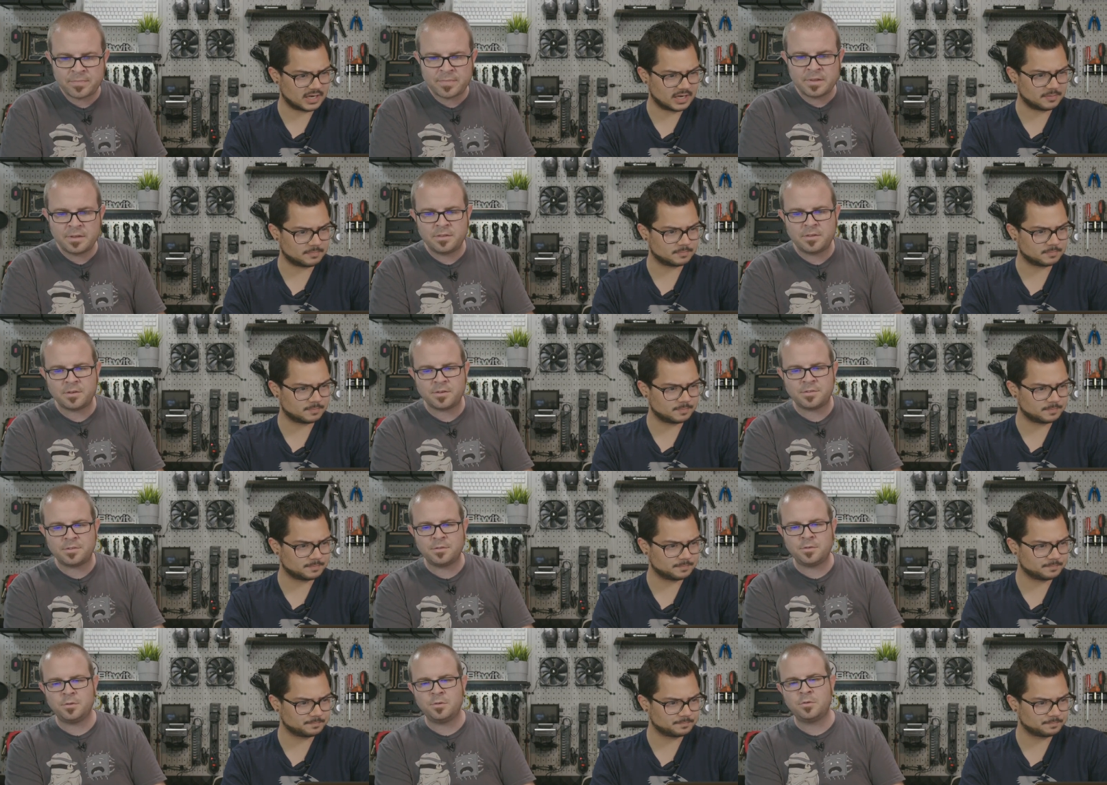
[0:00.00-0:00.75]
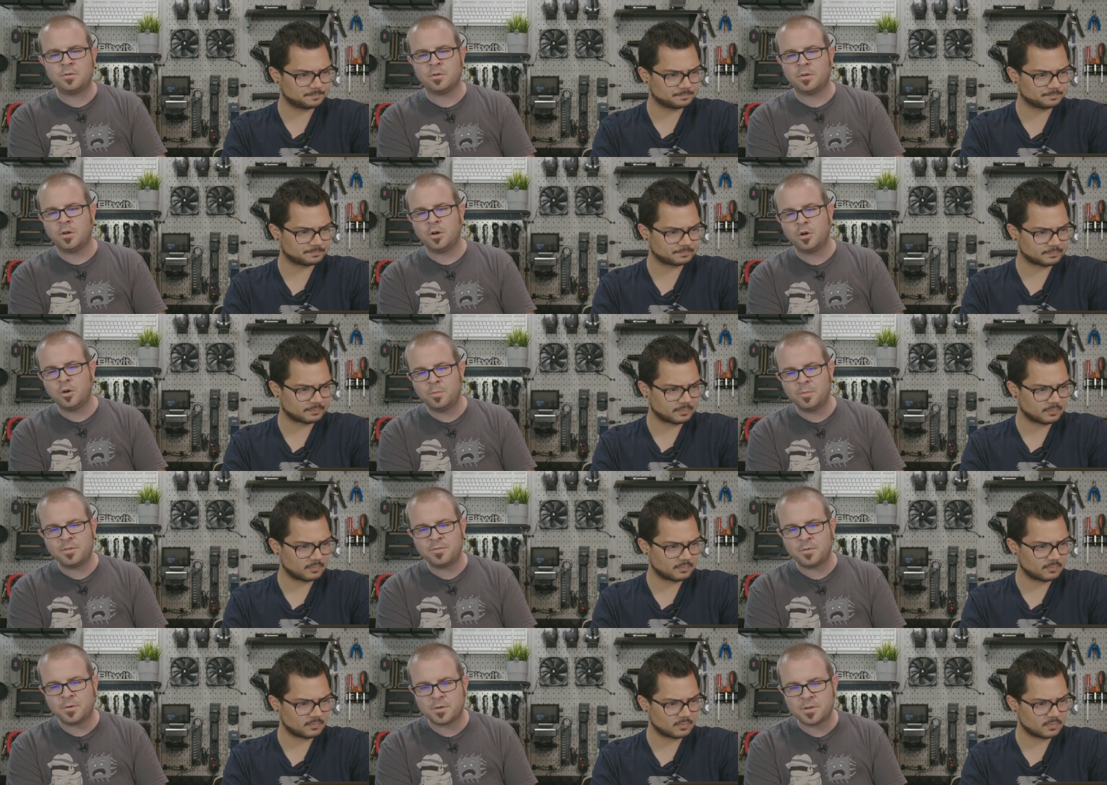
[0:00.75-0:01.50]
Speaker 1: Damn. There's the Google
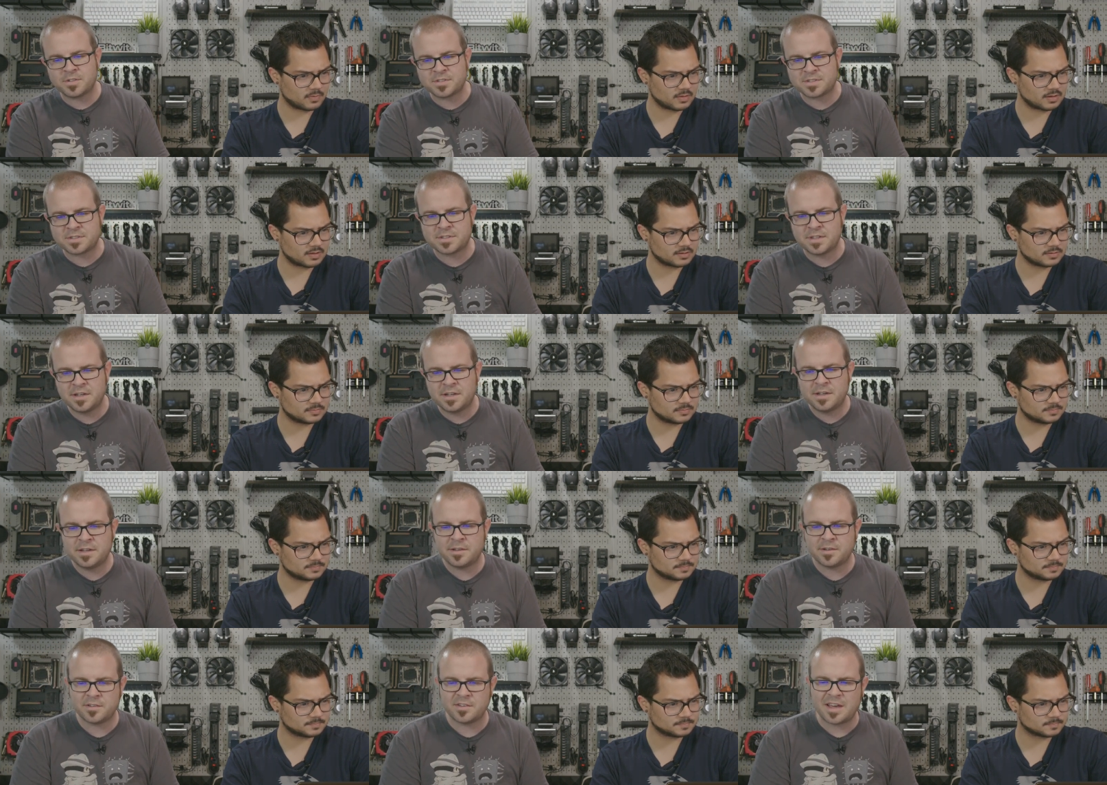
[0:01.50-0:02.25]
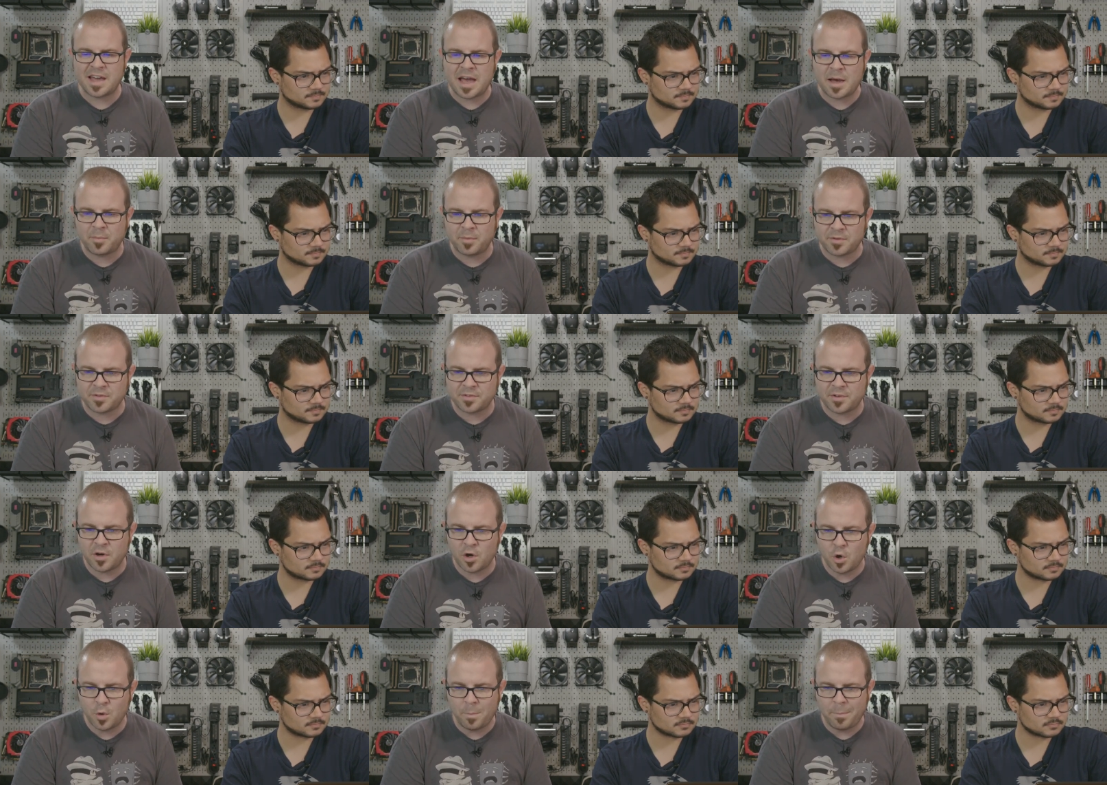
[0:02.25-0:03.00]
Home, of course. There's
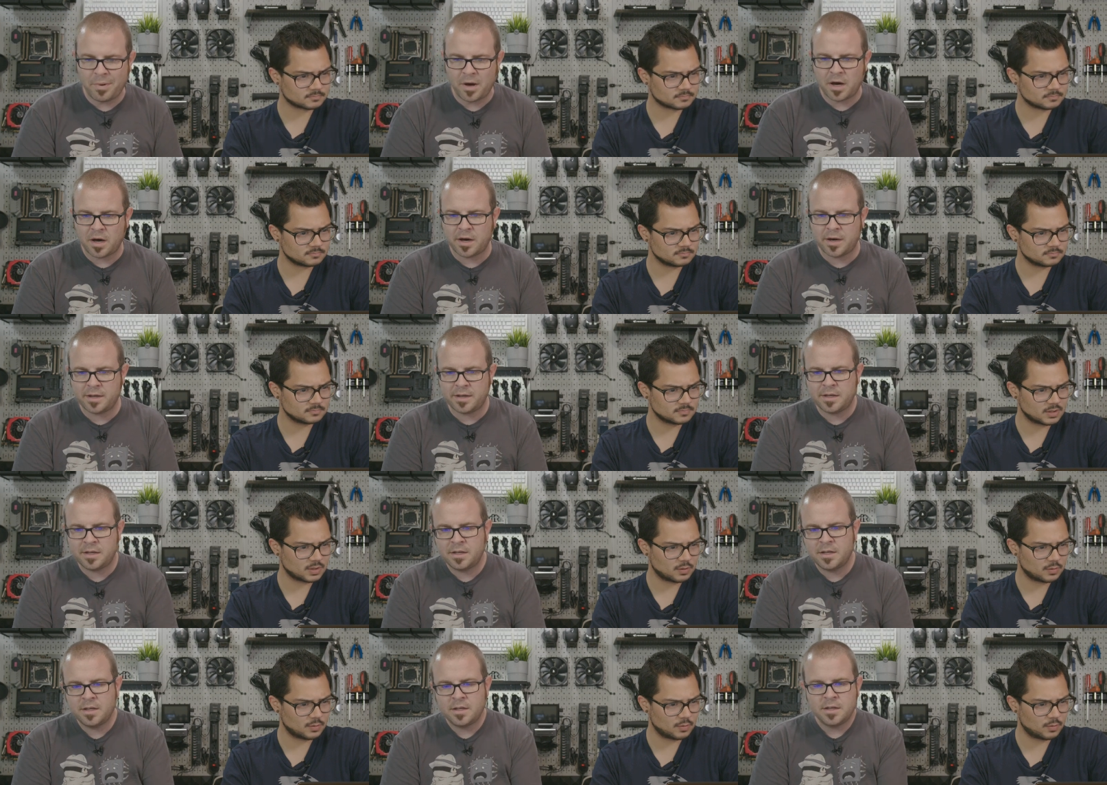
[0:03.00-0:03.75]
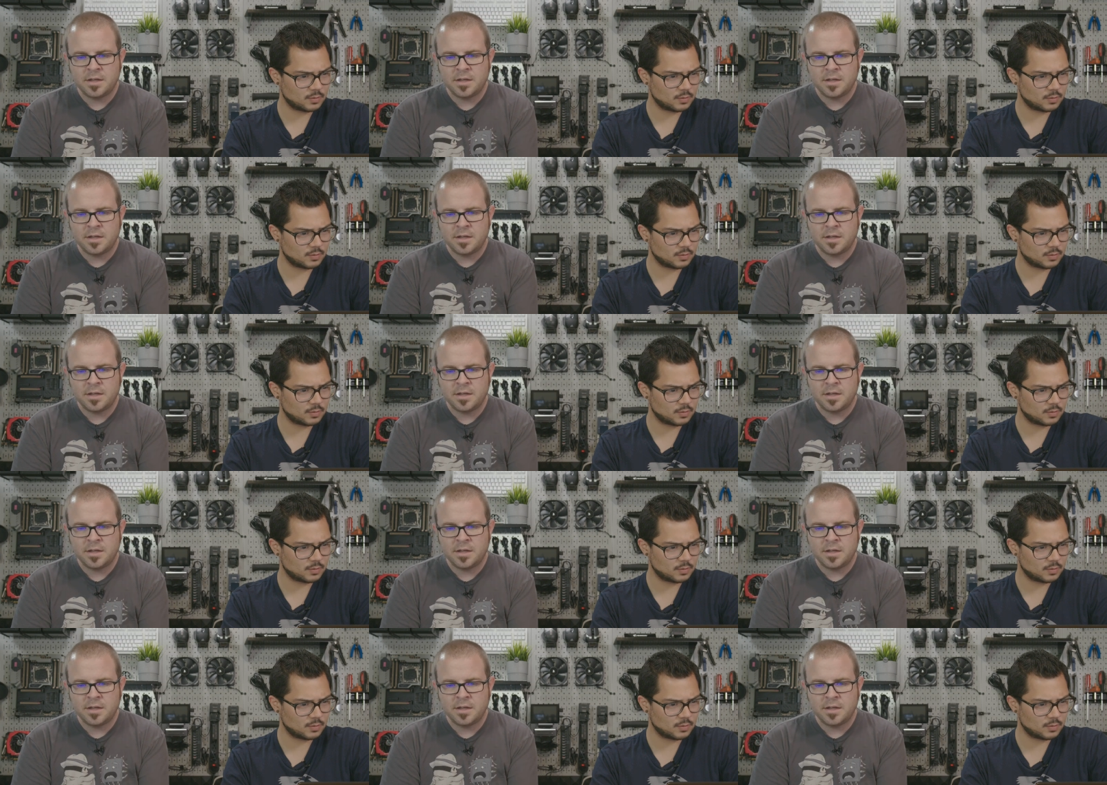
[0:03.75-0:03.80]
Apple's HomePod.